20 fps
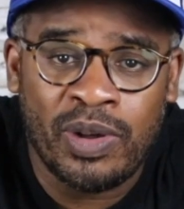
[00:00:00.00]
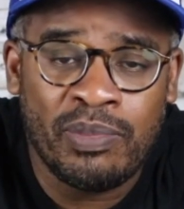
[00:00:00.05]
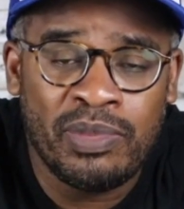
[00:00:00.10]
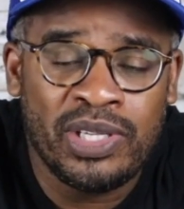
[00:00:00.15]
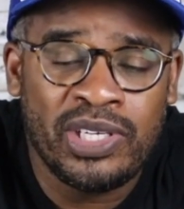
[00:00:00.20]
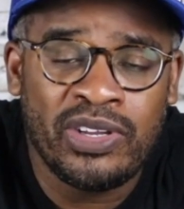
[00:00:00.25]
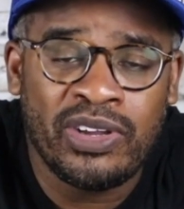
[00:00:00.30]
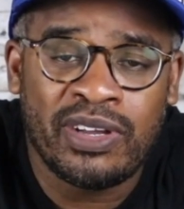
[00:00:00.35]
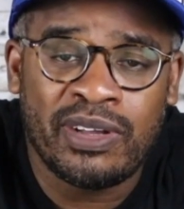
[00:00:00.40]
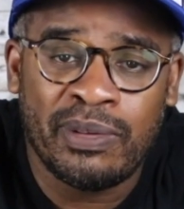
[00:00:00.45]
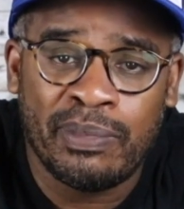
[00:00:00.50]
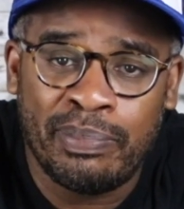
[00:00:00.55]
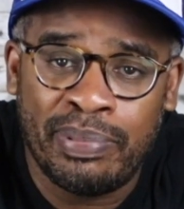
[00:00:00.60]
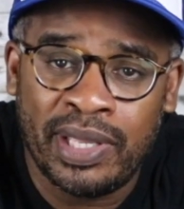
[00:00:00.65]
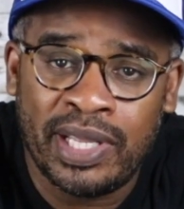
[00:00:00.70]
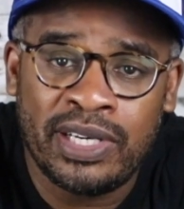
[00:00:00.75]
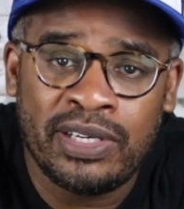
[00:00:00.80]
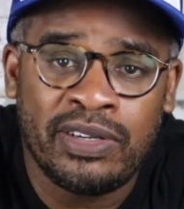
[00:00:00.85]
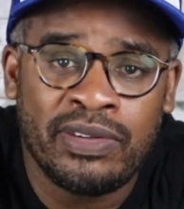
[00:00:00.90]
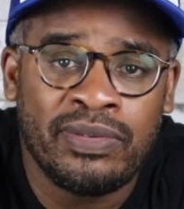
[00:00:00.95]
I mean, they're
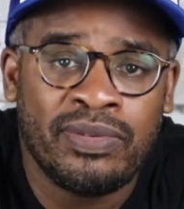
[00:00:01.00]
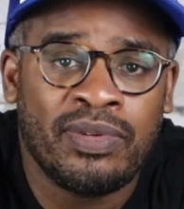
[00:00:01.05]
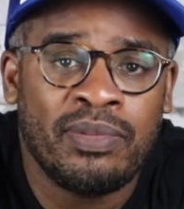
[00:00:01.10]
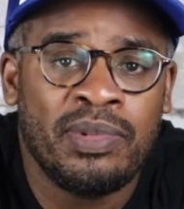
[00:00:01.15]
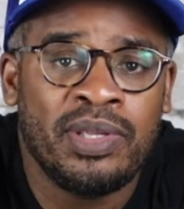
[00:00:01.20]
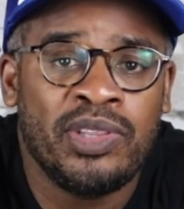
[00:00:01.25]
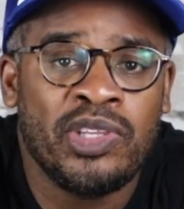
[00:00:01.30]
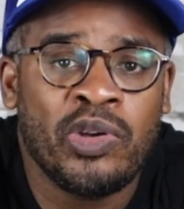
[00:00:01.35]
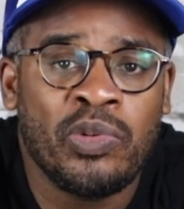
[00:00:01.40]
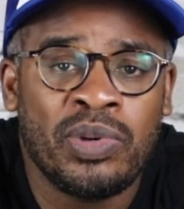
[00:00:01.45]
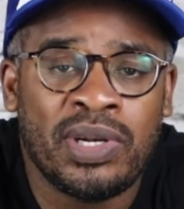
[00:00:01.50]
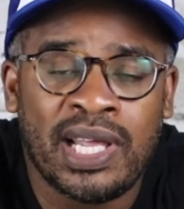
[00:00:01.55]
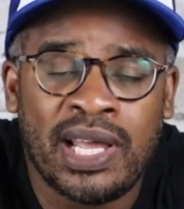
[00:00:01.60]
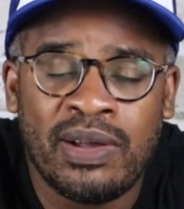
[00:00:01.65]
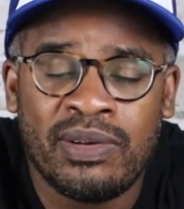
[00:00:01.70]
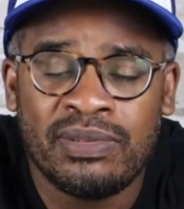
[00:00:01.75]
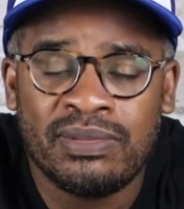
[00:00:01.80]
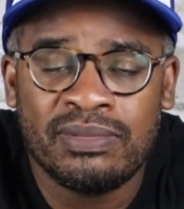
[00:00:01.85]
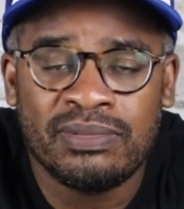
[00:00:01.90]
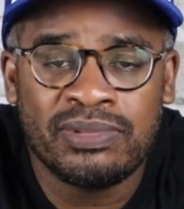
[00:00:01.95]
competitive. I mean, they're without